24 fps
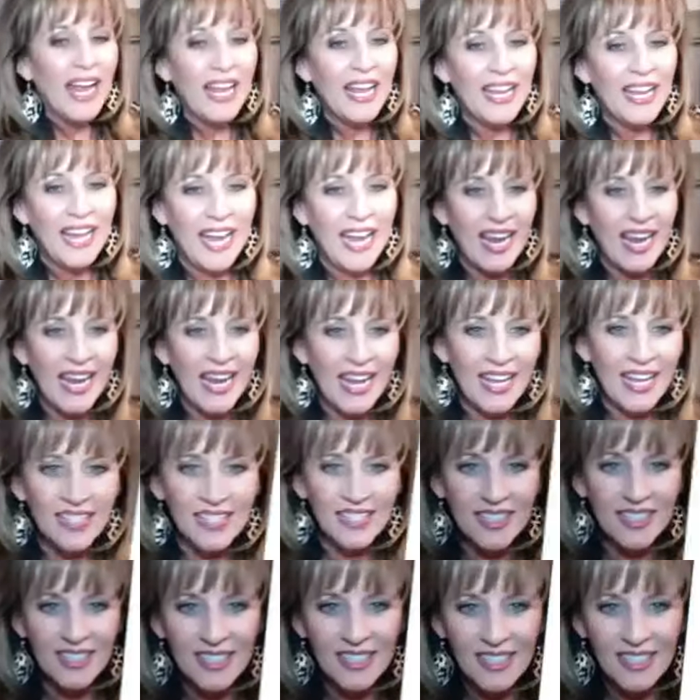and
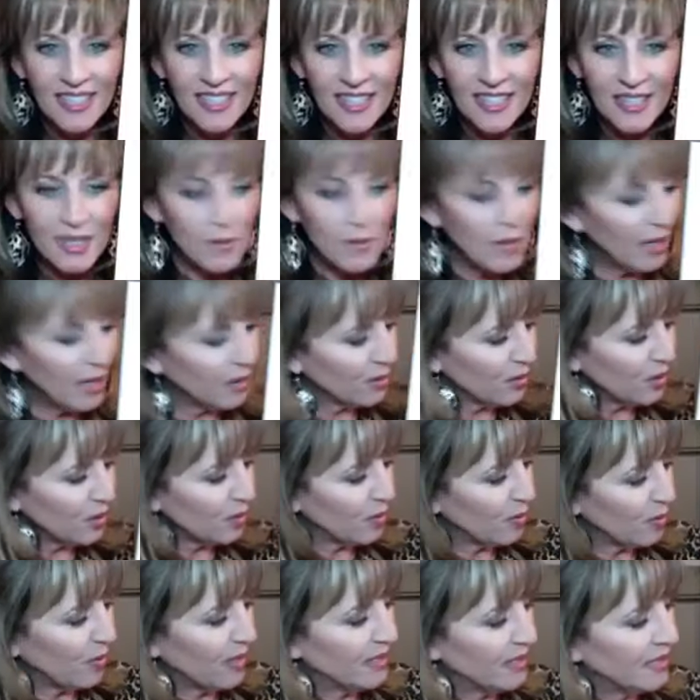add the
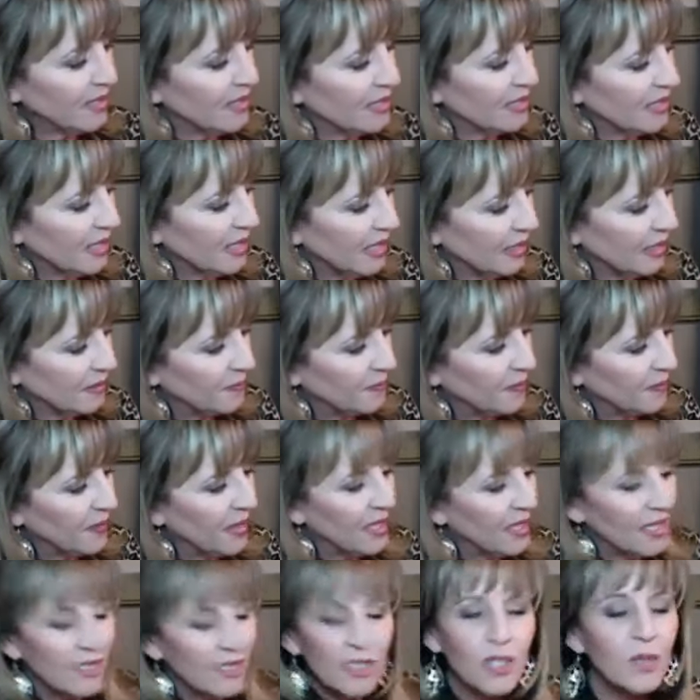microdermabrasion set.
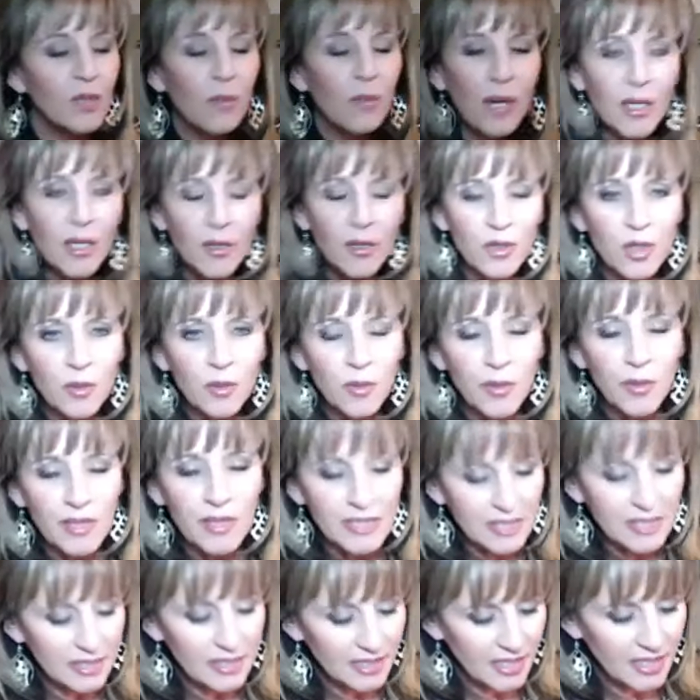So the
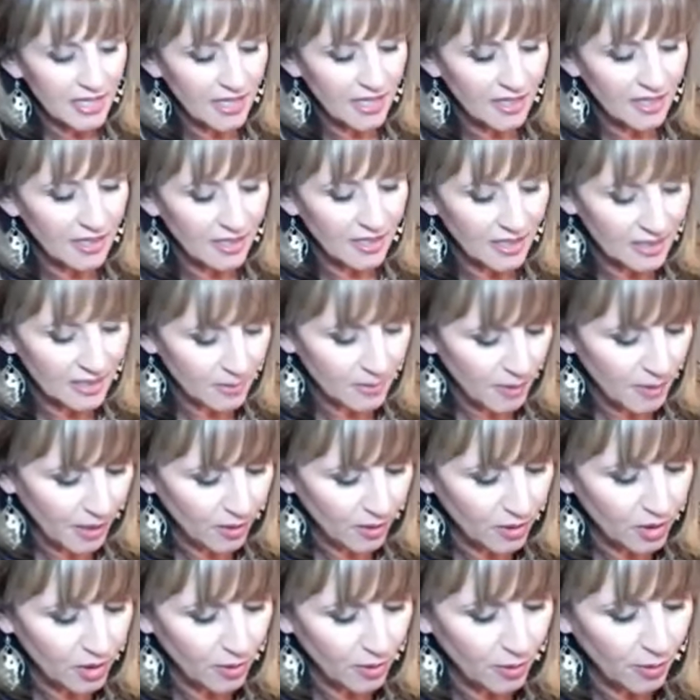microdermabrasion set is the
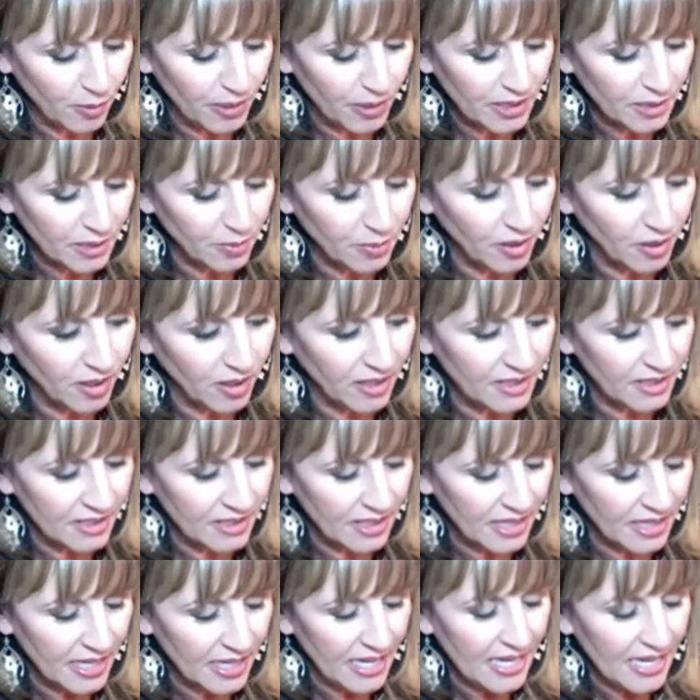microdermabrasion plus.
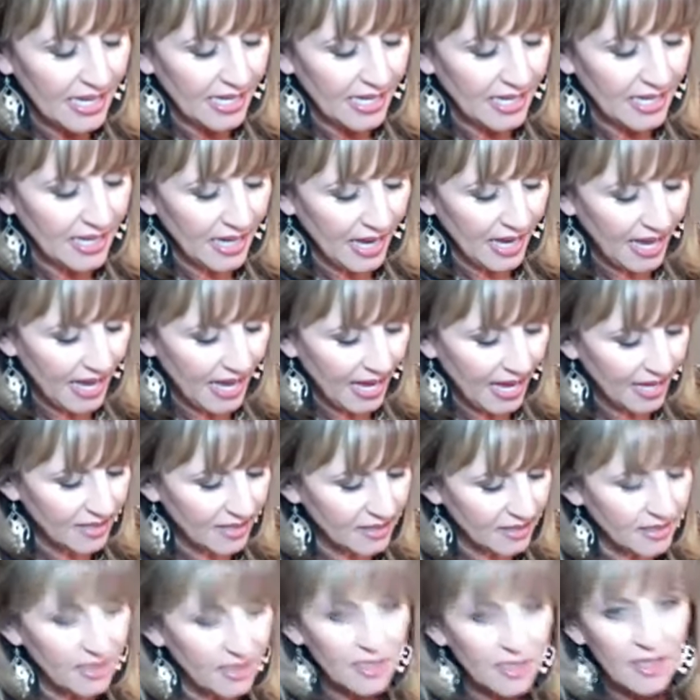It
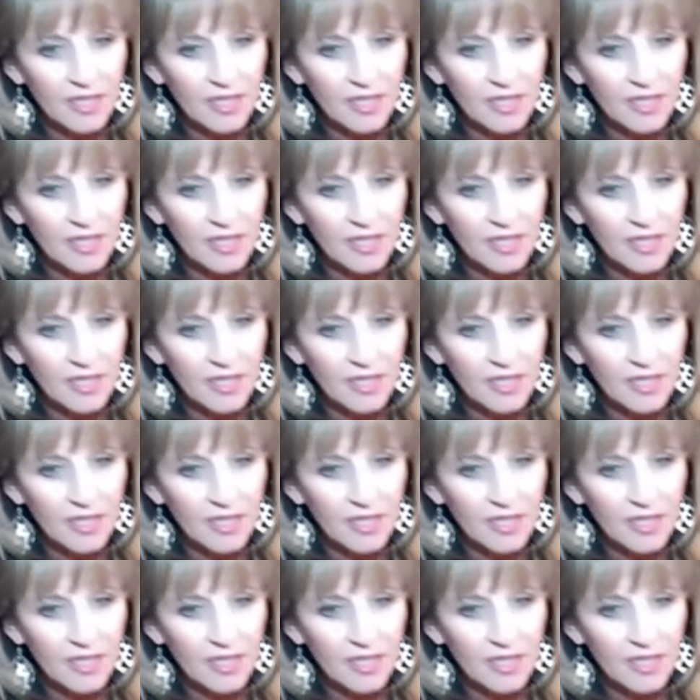has